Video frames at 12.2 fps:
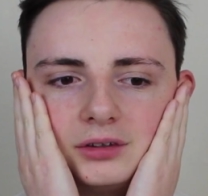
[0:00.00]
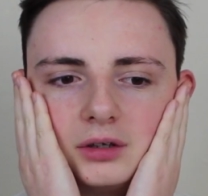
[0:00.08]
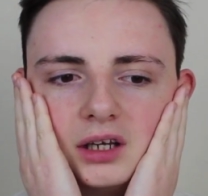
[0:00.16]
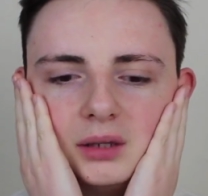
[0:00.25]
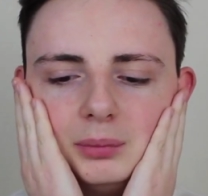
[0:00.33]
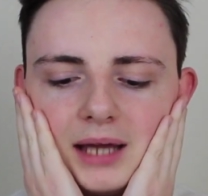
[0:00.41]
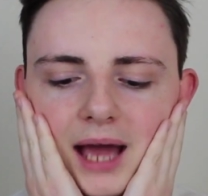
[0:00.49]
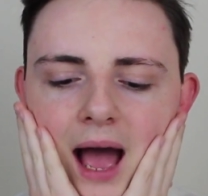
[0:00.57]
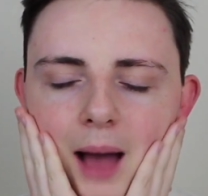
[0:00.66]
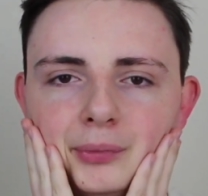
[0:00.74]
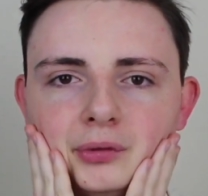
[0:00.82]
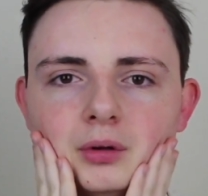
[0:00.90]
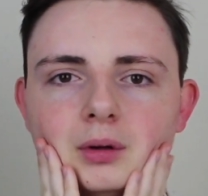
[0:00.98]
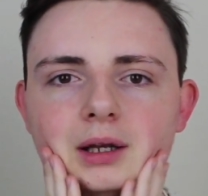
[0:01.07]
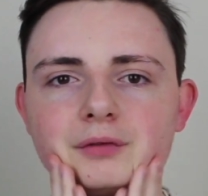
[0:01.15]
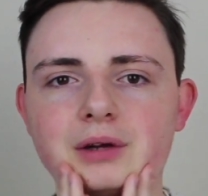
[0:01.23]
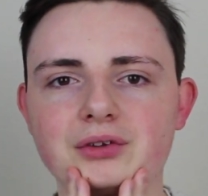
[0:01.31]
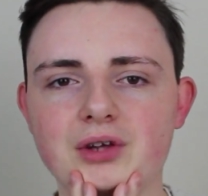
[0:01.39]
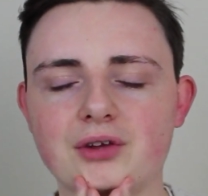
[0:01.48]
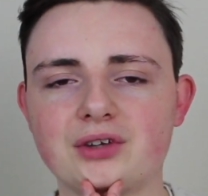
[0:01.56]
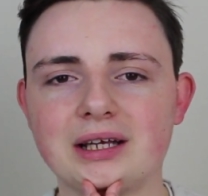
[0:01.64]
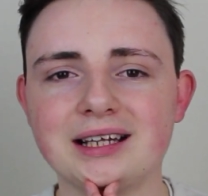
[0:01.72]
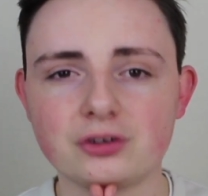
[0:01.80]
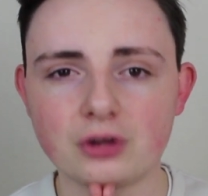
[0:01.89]
is going to be absolutely
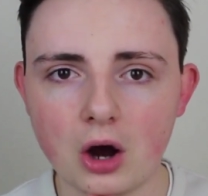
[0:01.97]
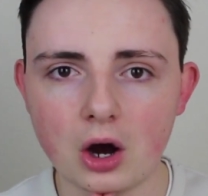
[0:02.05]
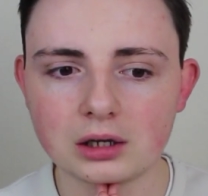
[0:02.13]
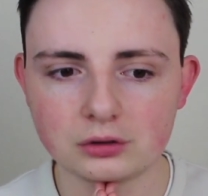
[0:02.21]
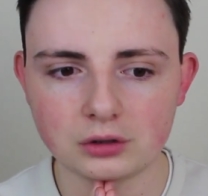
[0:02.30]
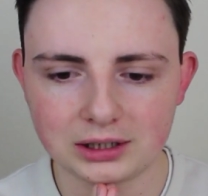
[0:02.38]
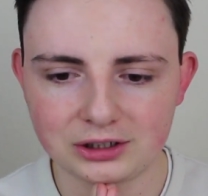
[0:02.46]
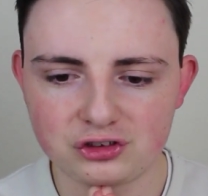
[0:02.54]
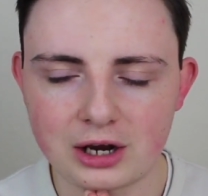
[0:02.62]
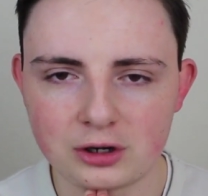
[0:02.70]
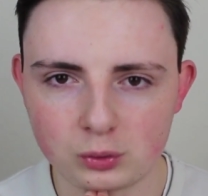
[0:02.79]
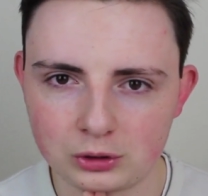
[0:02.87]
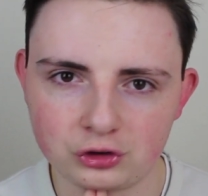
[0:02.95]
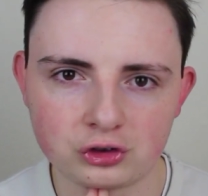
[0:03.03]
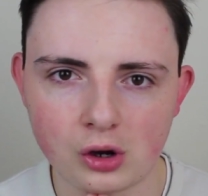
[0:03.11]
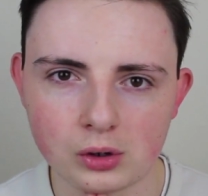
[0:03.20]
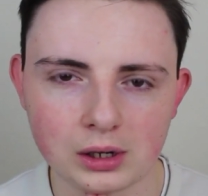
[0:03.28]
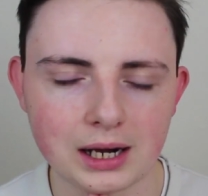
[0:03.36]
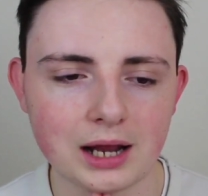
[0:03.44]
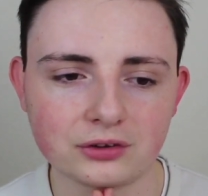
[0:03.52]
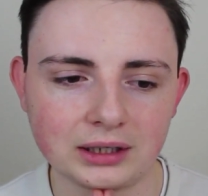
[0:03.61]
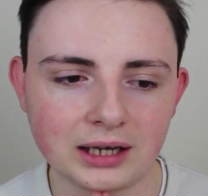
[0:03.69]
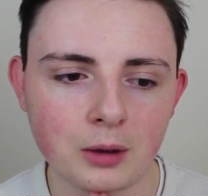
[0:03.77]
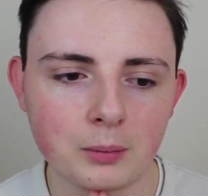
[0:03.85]
fantastic. And this arc is like a genuine shonen
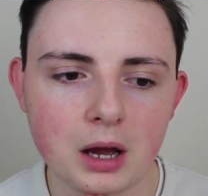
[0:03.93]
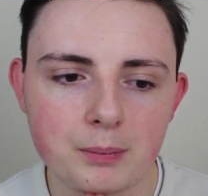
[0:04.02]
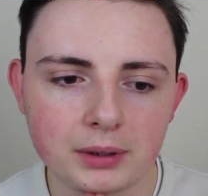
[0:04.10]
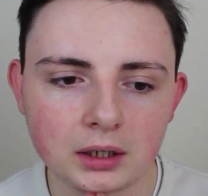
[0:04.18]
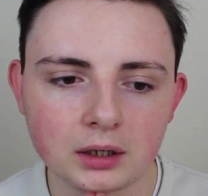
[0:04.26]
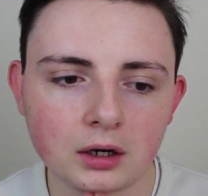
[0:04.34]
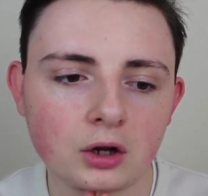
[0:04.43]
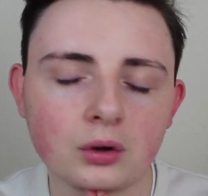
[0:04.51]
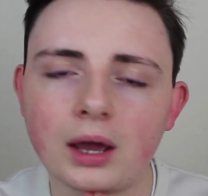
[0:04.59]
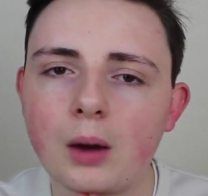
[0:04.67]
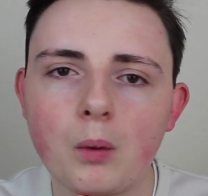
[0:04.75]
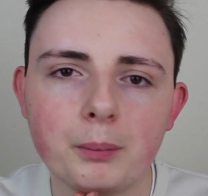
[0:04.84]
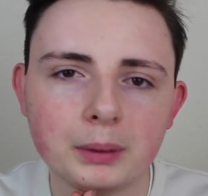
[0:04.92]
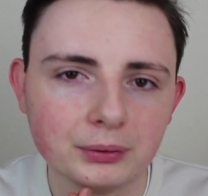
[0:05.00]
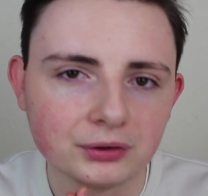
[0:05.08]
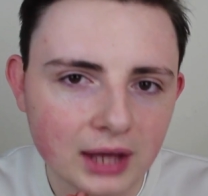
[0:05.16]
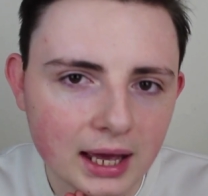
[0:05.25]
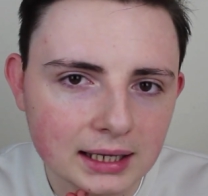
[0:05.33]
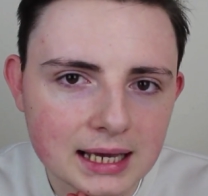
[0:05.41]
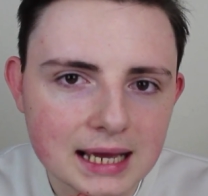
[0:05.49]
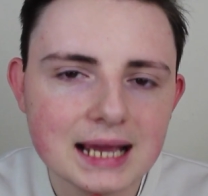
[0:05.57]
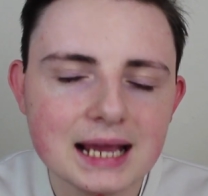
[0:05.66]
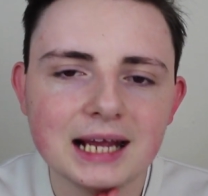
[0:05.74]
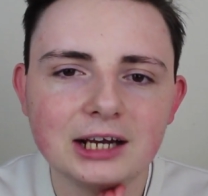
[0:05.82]
classic now, in my opinion. I don't care what people say,
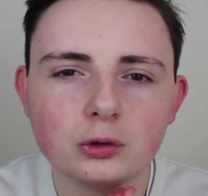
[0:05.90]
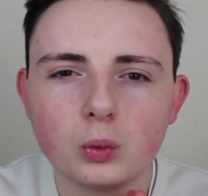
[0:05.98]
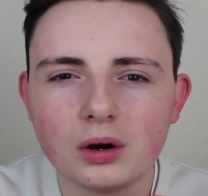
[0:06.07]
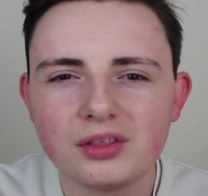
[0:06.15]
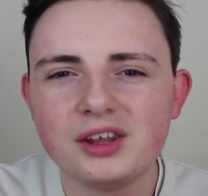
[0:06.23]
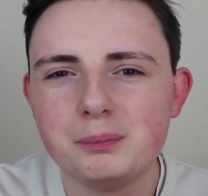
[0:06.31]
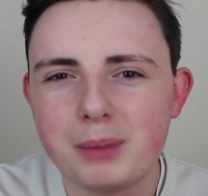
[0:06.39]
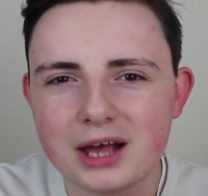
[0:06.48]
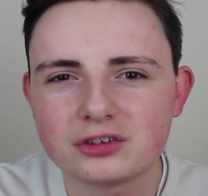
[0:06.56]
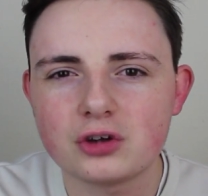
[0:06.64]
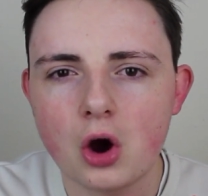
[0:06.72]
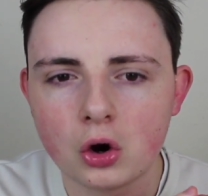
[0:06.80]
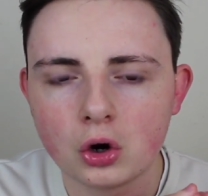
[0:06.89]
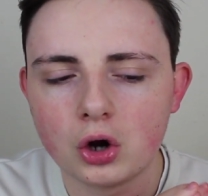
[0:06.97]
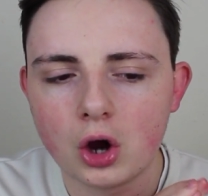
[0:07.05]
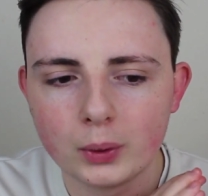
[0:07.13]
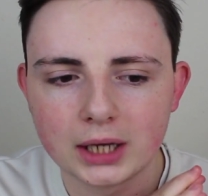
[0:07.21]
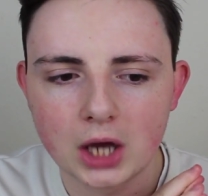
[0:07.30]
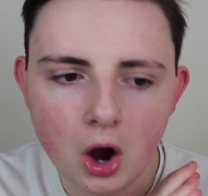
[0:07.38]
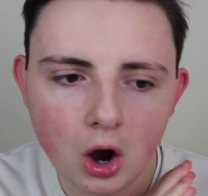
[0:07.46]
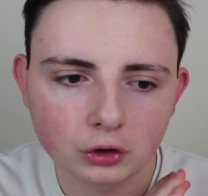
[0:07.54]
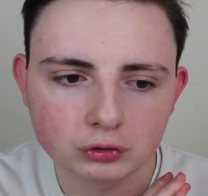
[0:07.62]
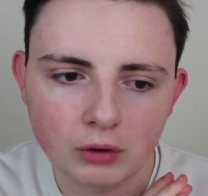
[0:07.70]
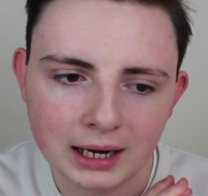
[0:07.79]
it is one of the best ongoing
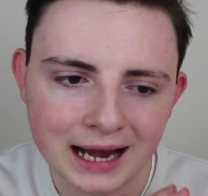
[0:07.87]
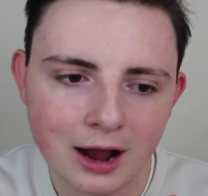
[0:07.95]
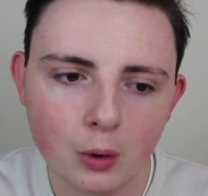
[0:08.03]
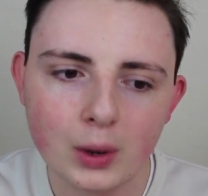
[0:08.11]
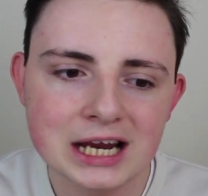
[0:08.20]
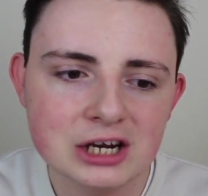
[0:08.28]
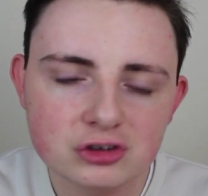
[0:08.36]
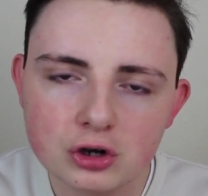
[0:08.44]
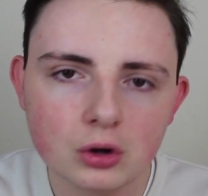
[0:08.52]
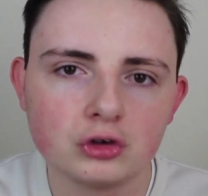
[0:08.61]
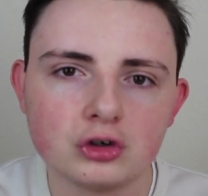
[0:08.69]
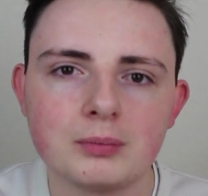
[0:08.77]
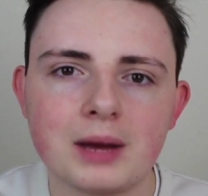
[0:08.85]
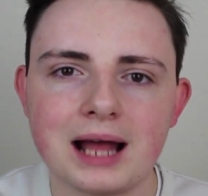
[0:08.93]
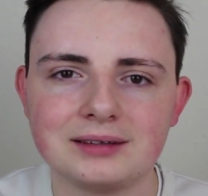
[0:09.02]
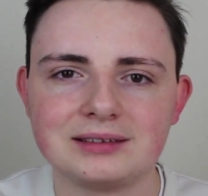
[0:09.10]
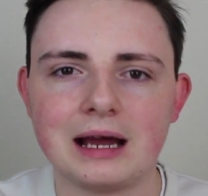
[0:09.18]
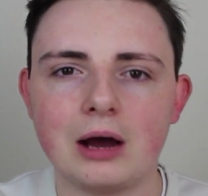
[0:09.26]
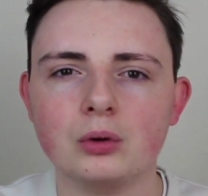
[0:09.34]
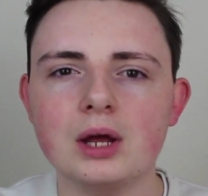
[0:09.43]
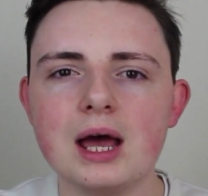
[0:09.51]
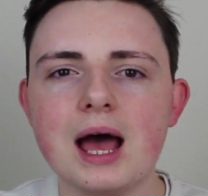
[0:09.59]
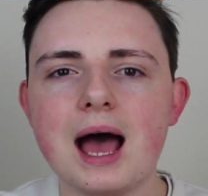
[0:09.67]
arcs right now in Shonen Jump, hands down.